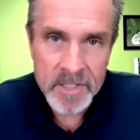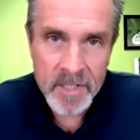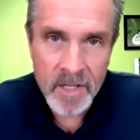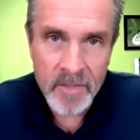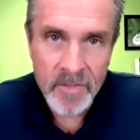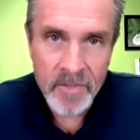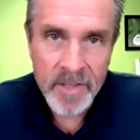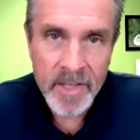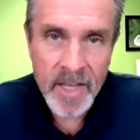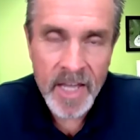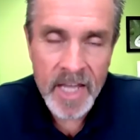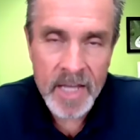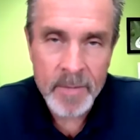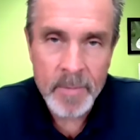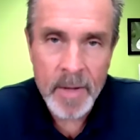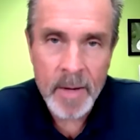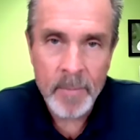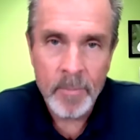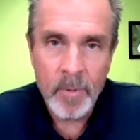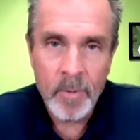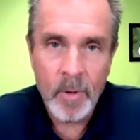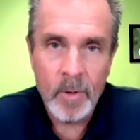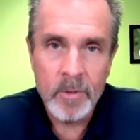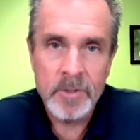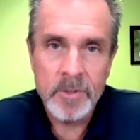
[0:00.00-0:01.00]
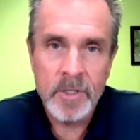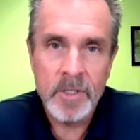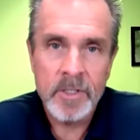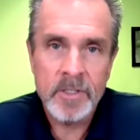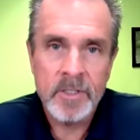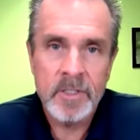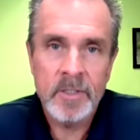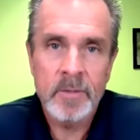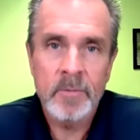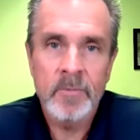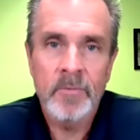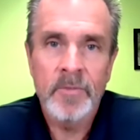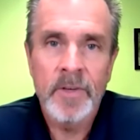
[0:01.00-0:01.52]
on the KM Ant Pro
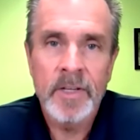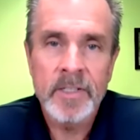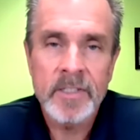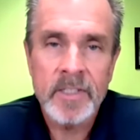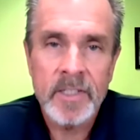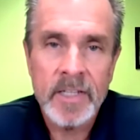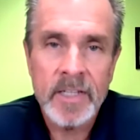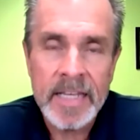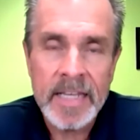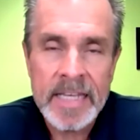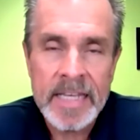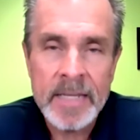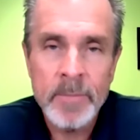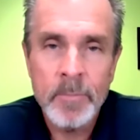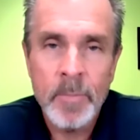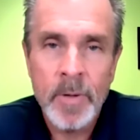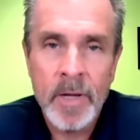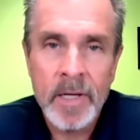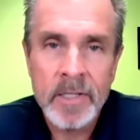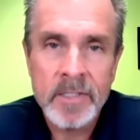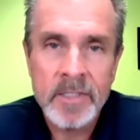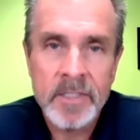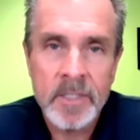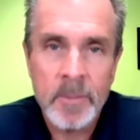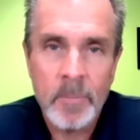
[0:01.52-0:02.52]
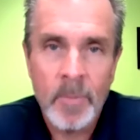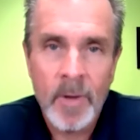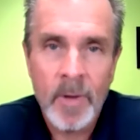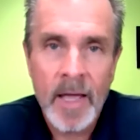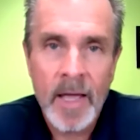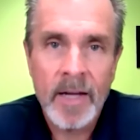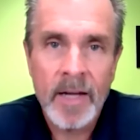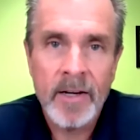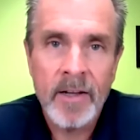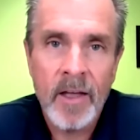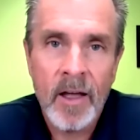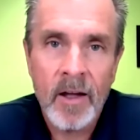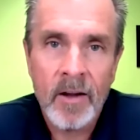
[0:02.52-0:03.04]
system, visit
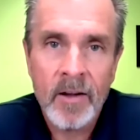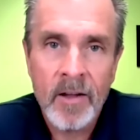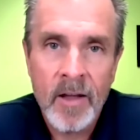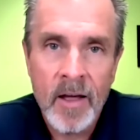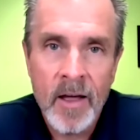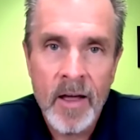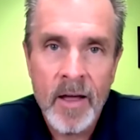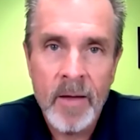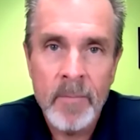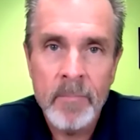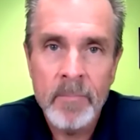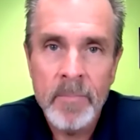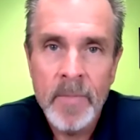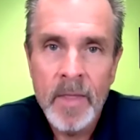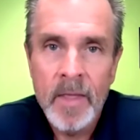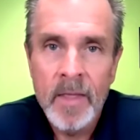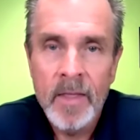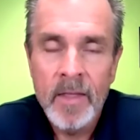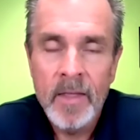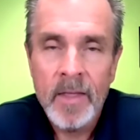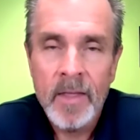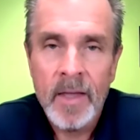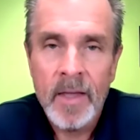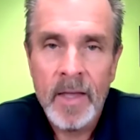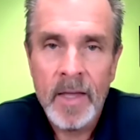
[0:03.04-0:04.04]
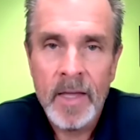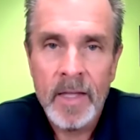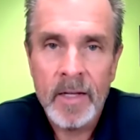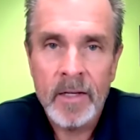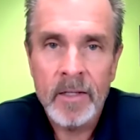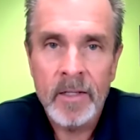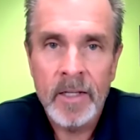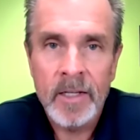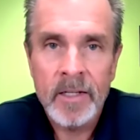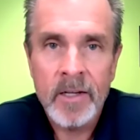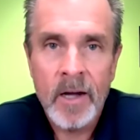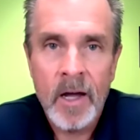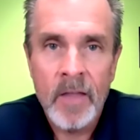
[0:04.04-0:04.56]
ePestSupply.com and
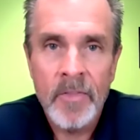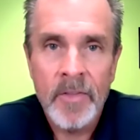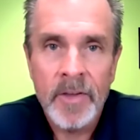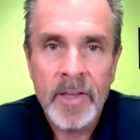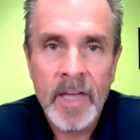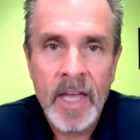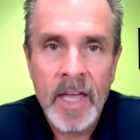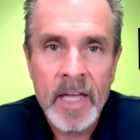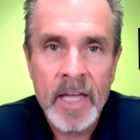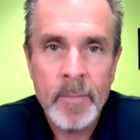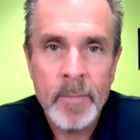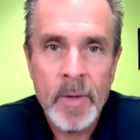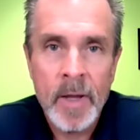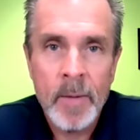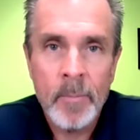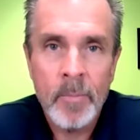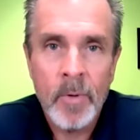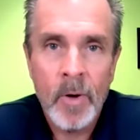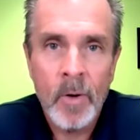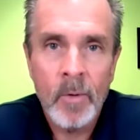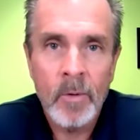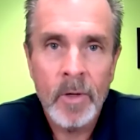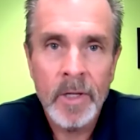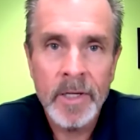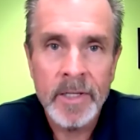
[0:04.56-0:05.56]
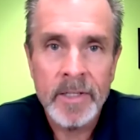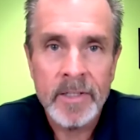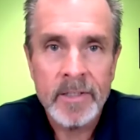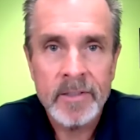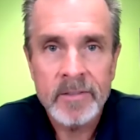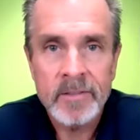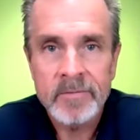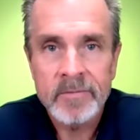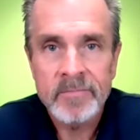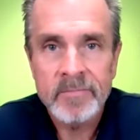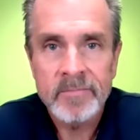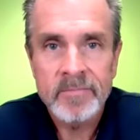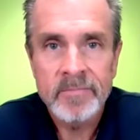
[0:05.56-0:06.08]
click on the KM Ant Pro link.
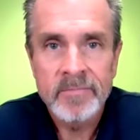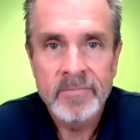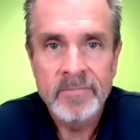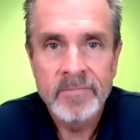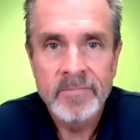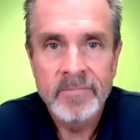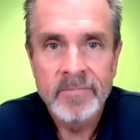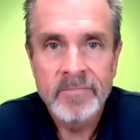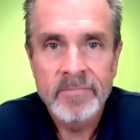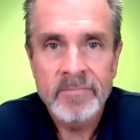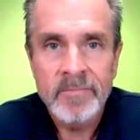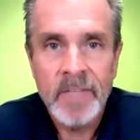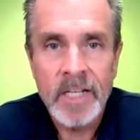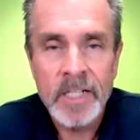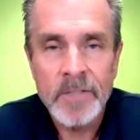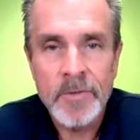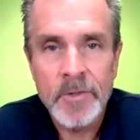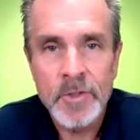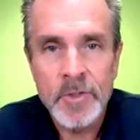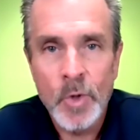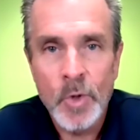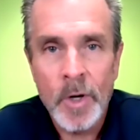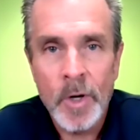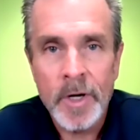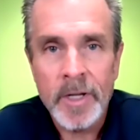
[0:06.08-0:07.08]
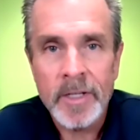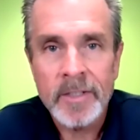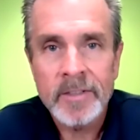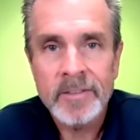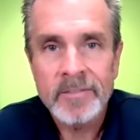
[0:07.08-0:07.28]
Thanks for joining.